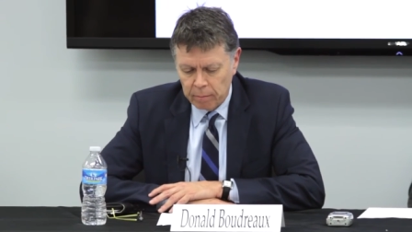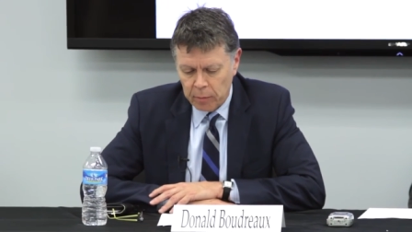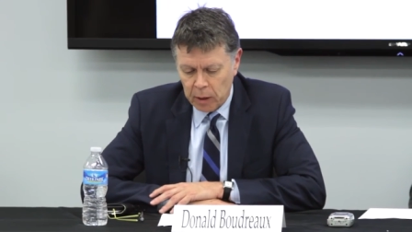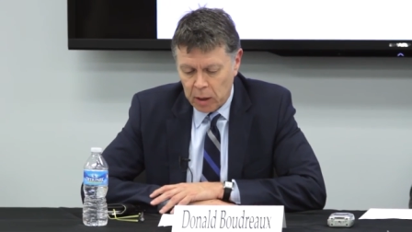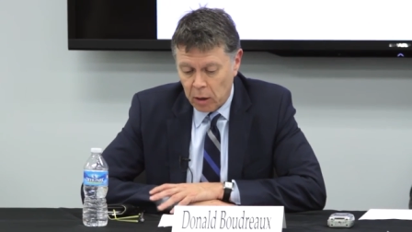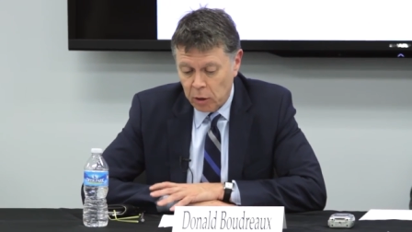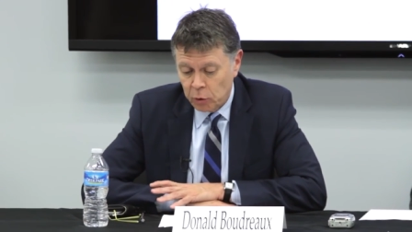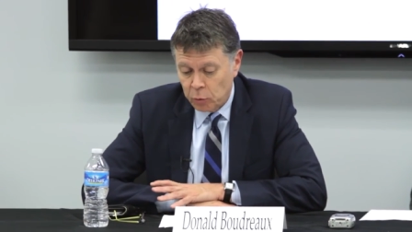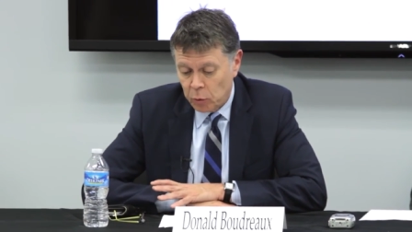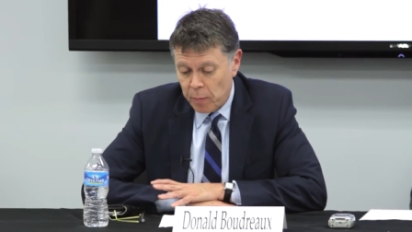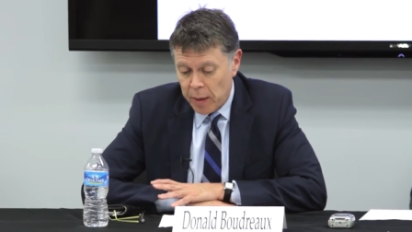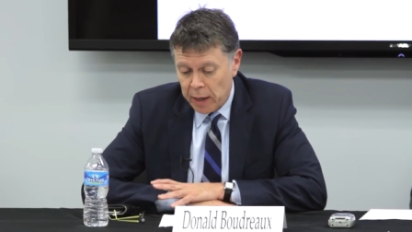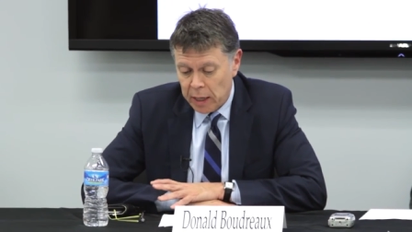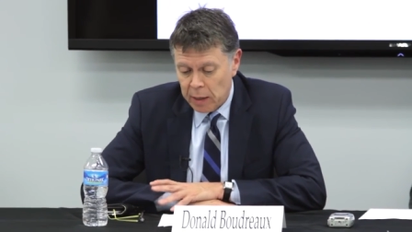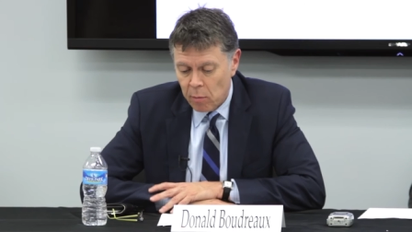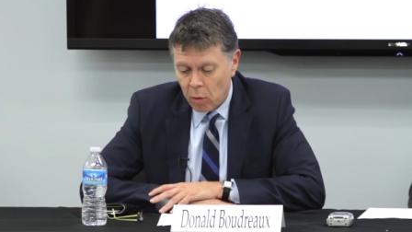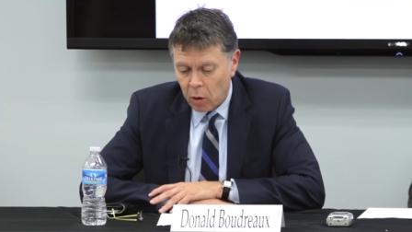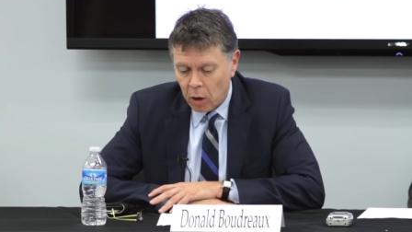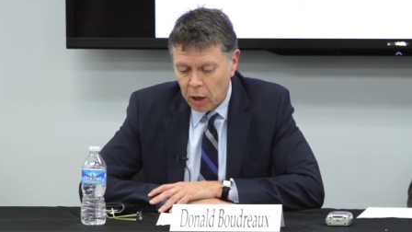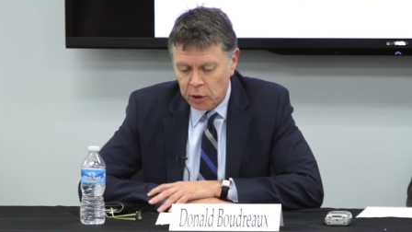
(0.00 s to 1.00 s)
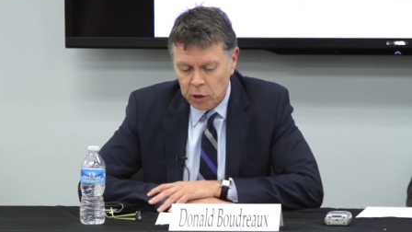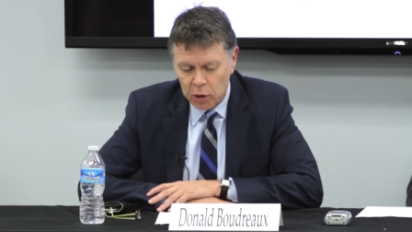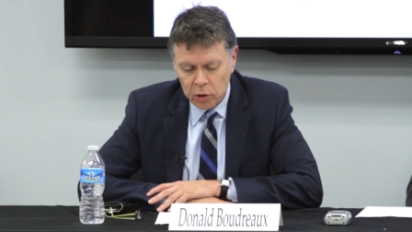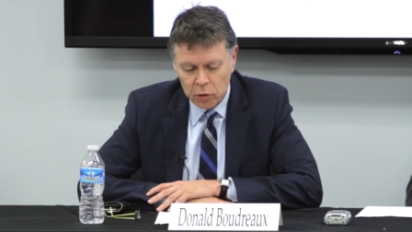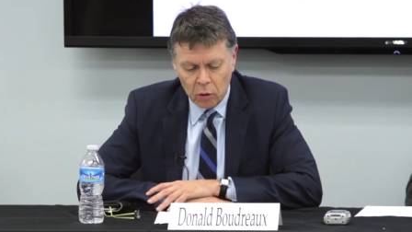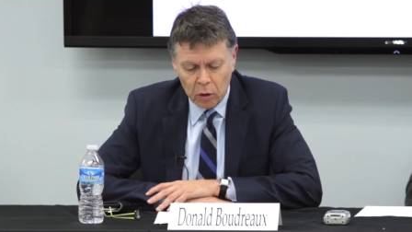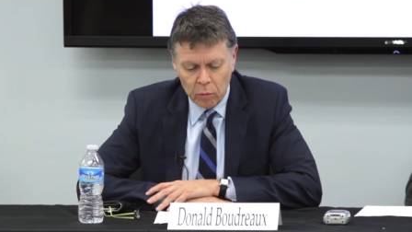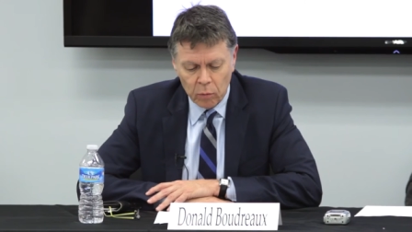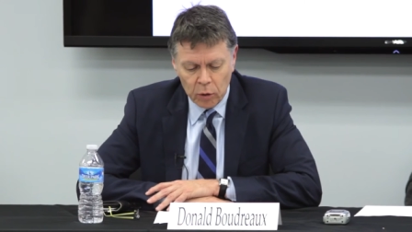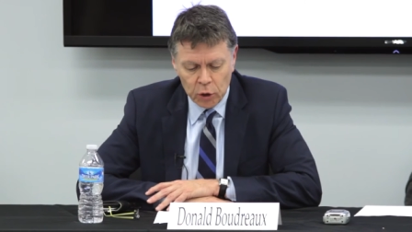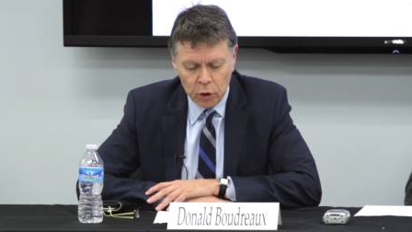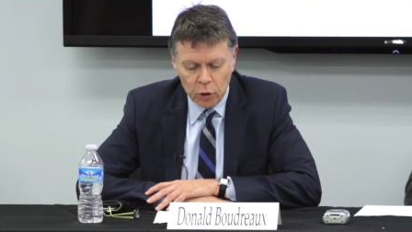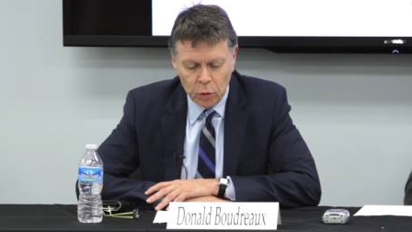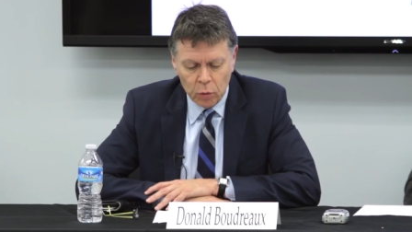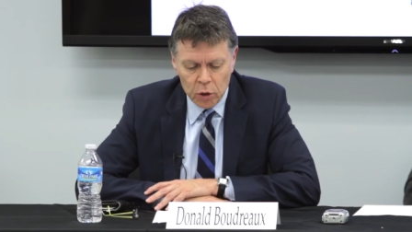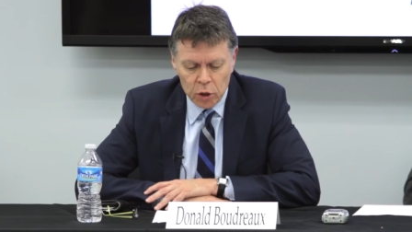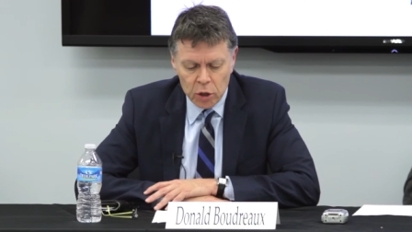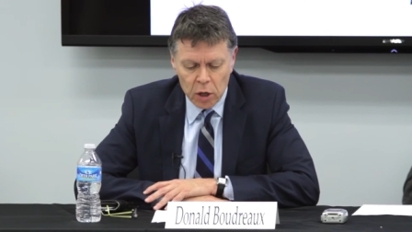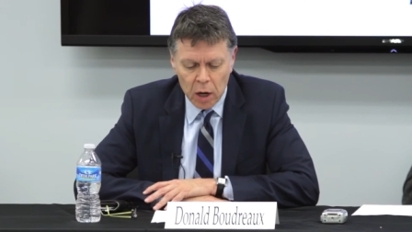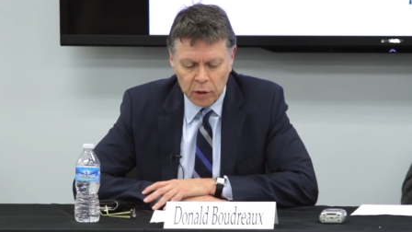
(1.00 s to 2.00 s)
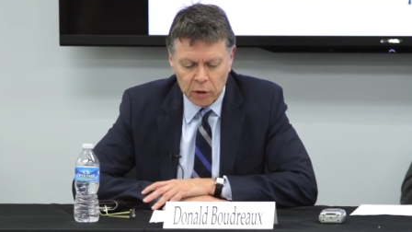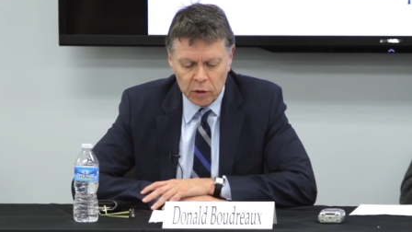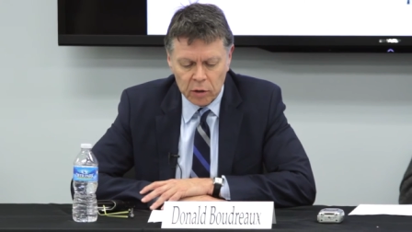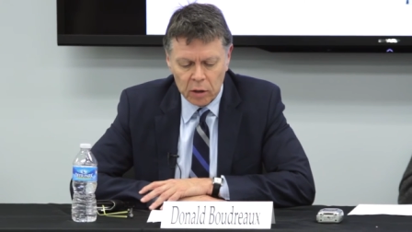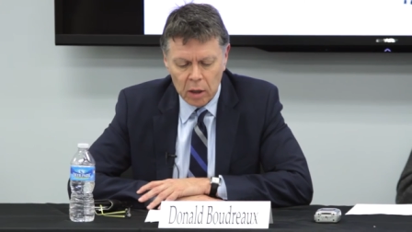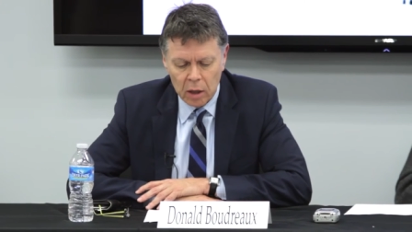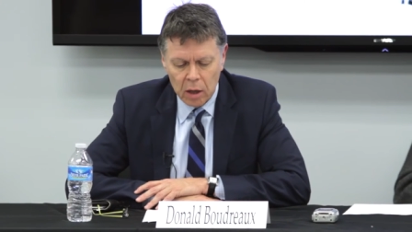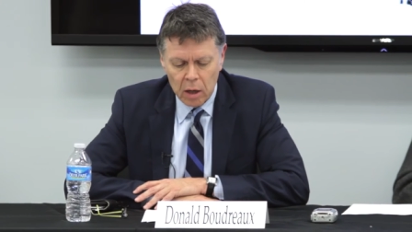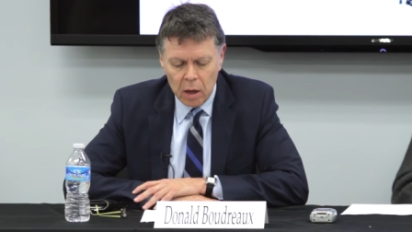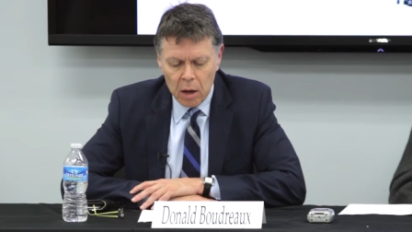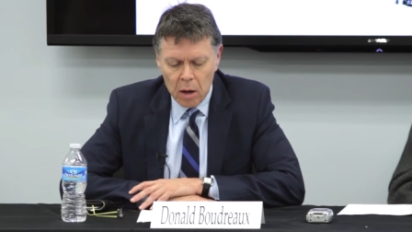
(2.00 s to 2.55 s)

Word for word: Because with many margins on which to adjust,